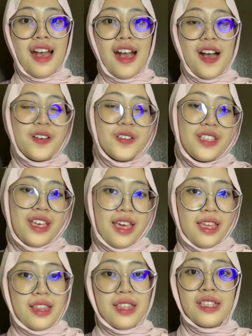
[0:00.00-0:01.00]

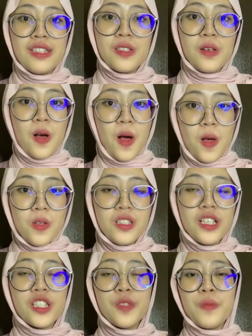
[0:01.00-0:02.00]
Okay, that's all the
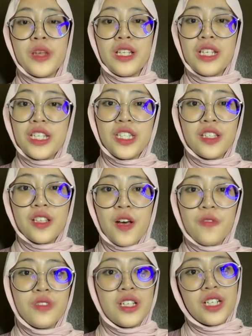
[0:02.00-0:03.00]
explanation
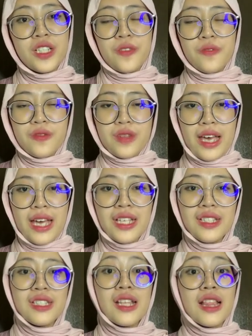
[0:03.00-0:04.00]
of narrative
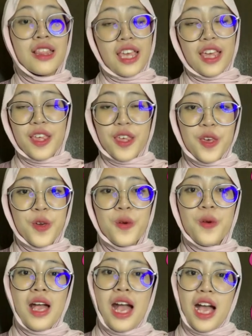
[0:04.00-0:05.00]
text. Thank you.
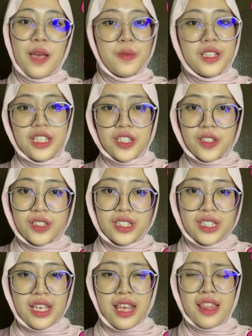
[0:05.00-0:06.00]
I'm Natasha
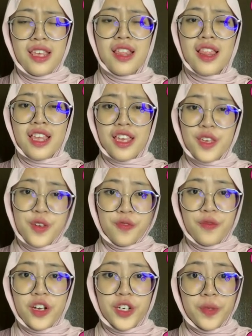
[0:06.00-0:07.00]
Kristianti. Thank you
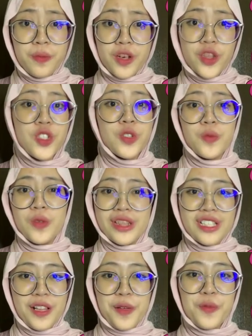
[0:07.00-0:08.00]
very much.
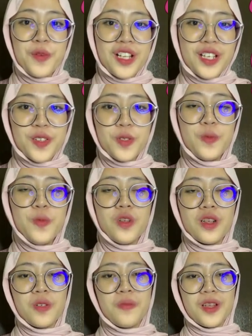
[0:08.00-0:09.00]
Wassalamualaikum
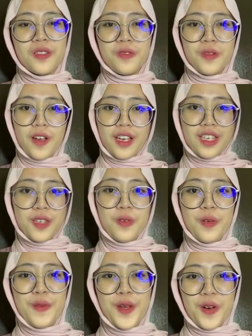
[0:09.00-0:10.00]
warahmatullahi
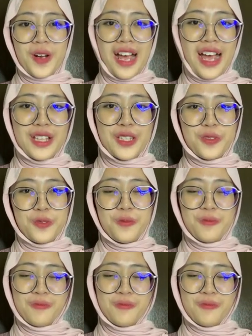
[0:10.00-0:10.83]
wabarakatuh.